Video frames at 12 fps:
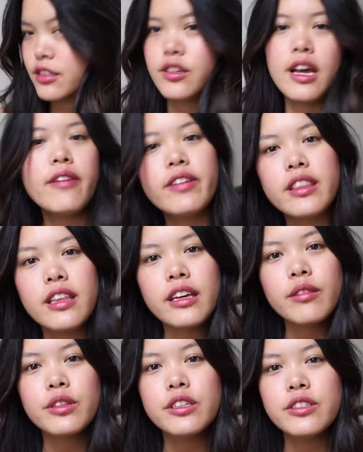So I have a
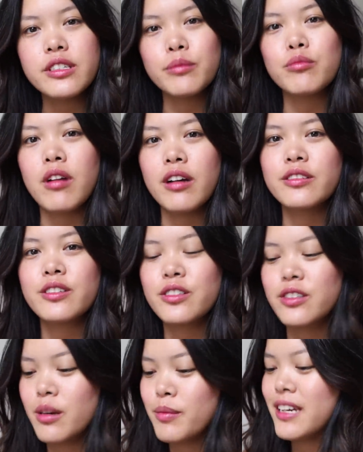thing with using
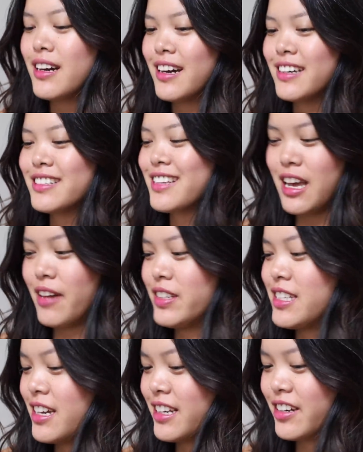bronzers on my eyes. I have a
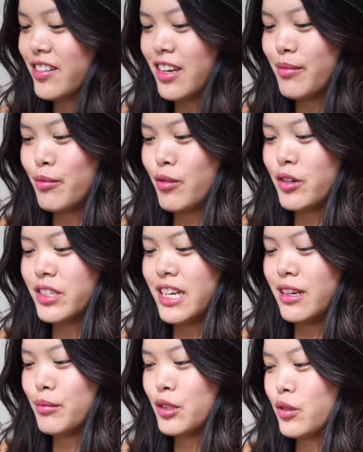ton here that I've been
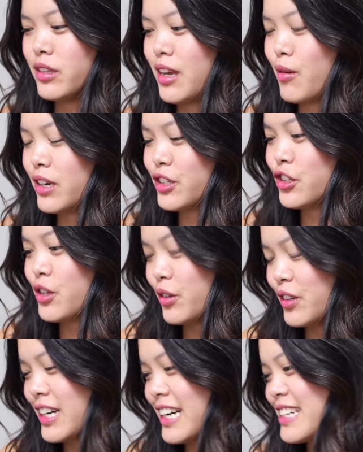rotating between that I wanna show
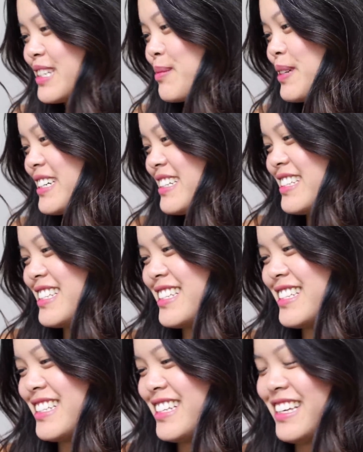you guys
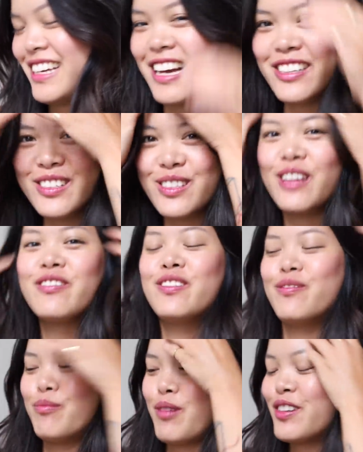because I just
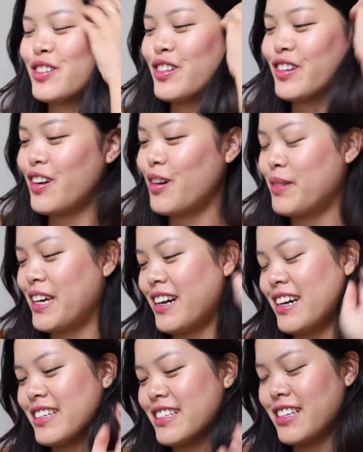love bronzer on my
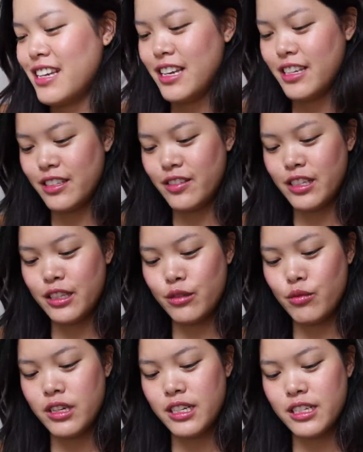eyes. So
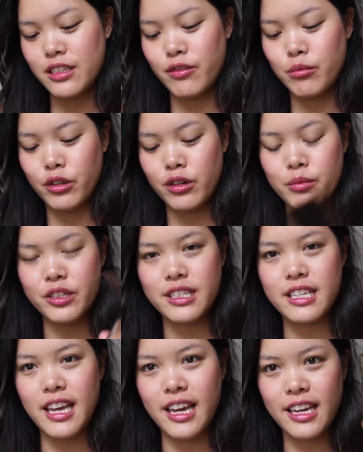this one is from Laura
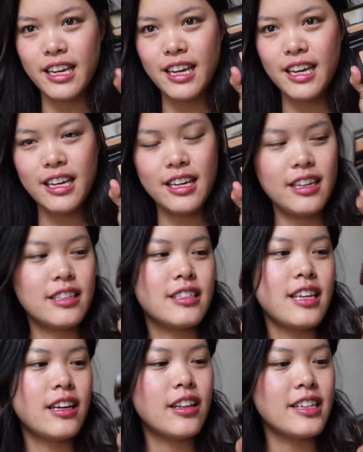Mercier.
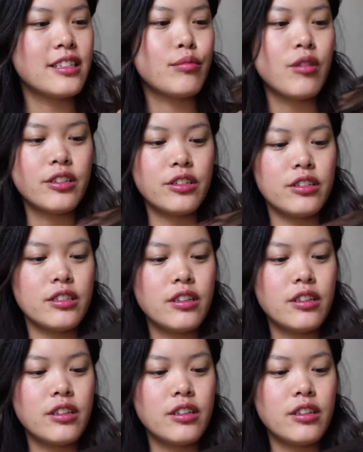It's a classic bronzer.